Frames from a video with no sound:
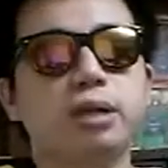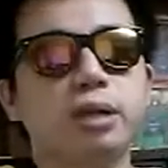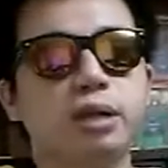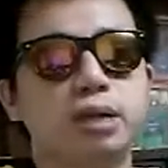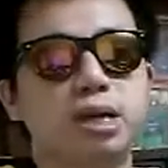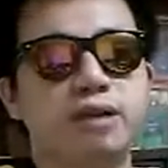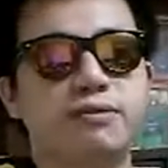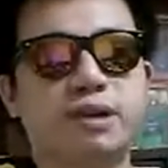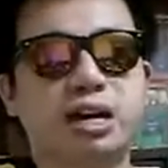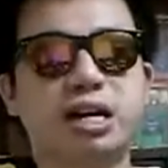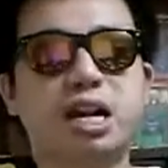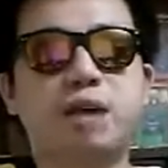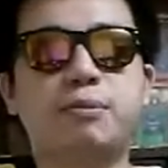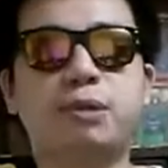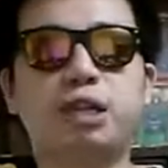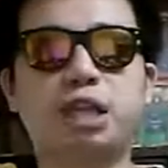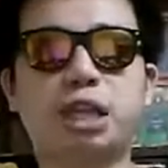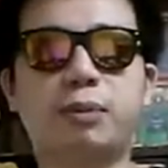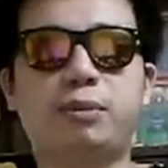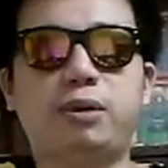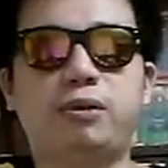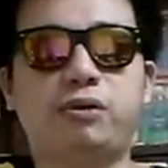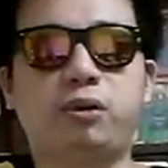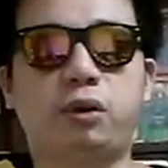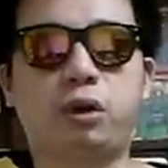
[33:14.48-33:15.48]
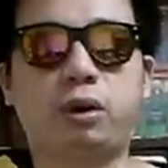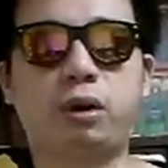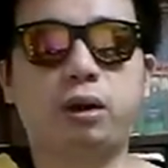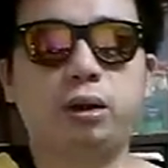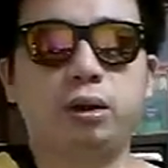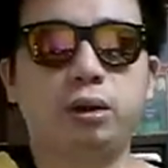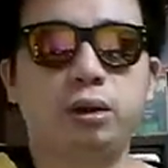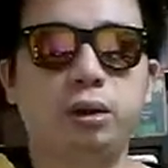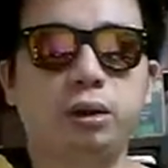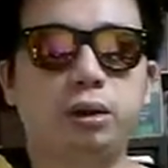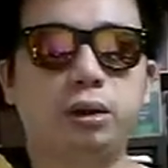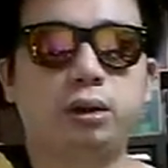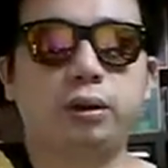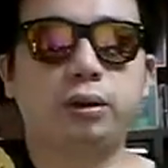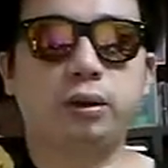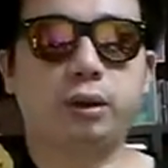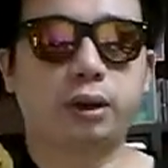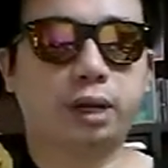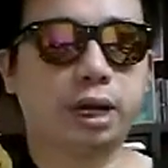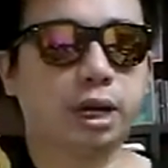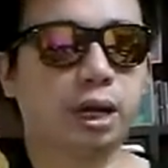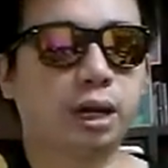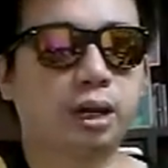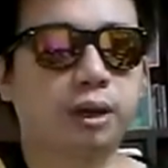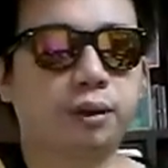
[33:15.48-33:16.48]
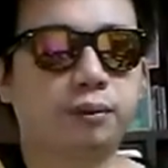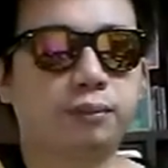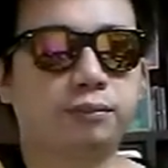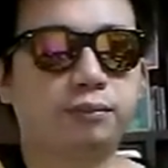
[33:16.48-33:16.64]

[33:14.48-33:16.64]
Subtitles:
if I never take before, okay,